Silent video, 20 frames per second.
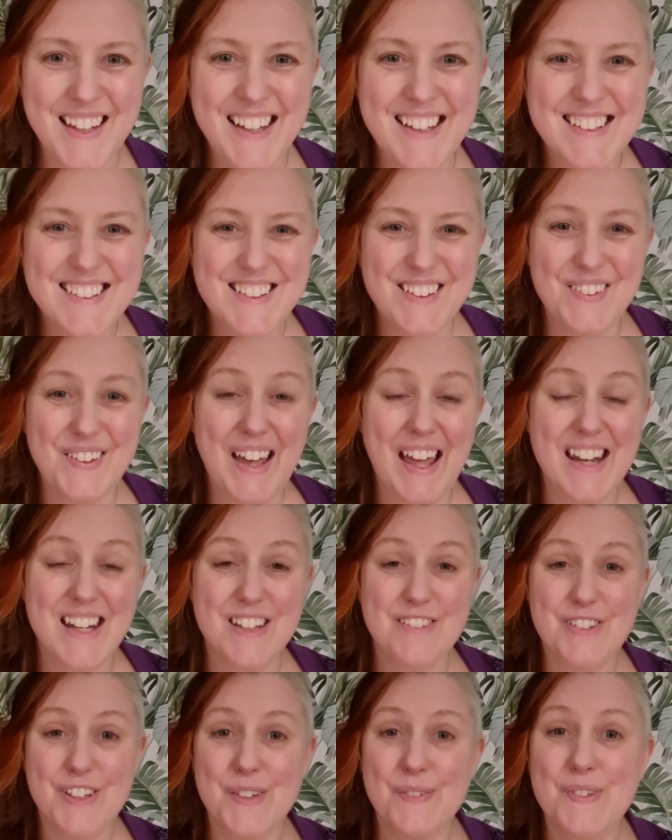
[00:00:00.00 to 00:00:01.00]
So again,
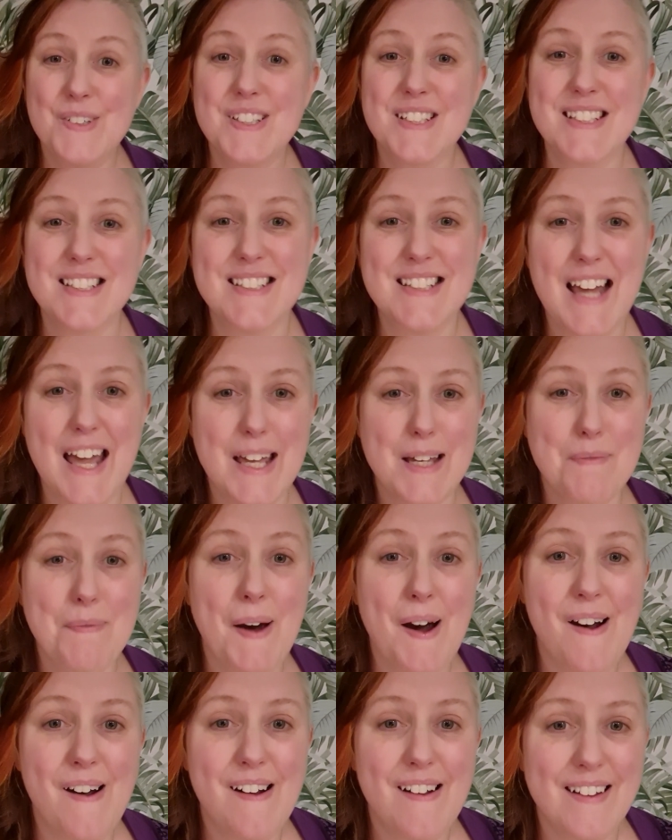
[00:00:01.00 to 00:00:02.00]
if you want to take
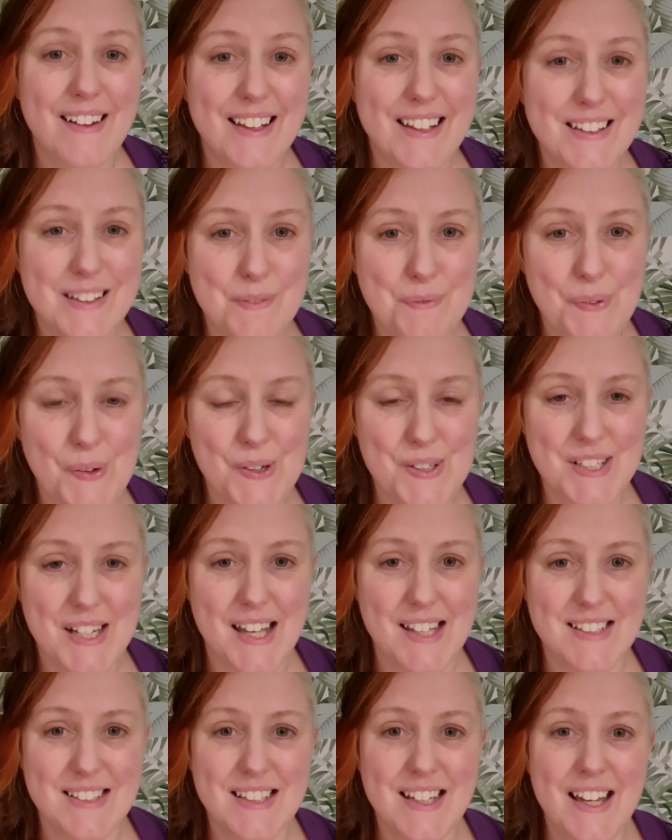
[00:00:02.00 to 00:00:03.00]
part in the
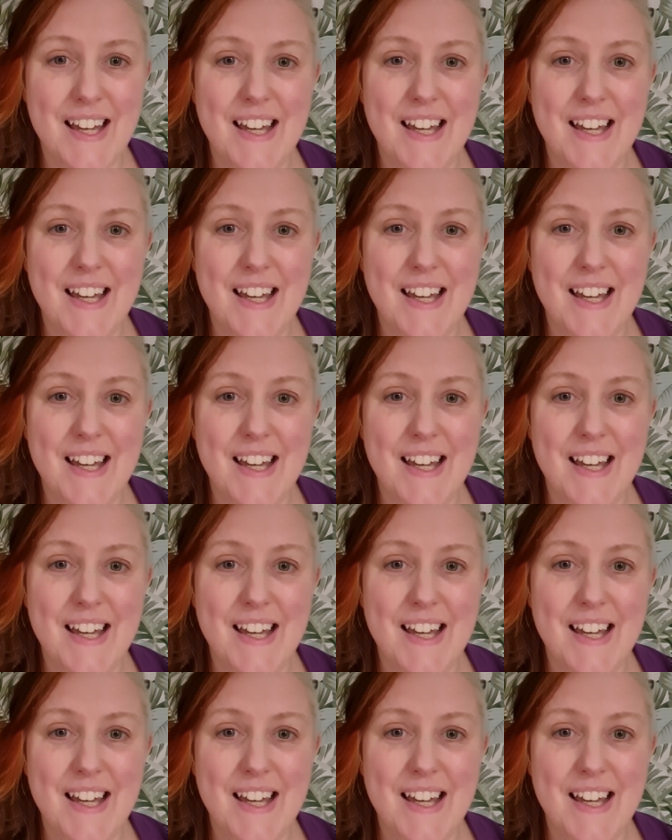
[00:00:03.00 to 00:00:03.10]
project,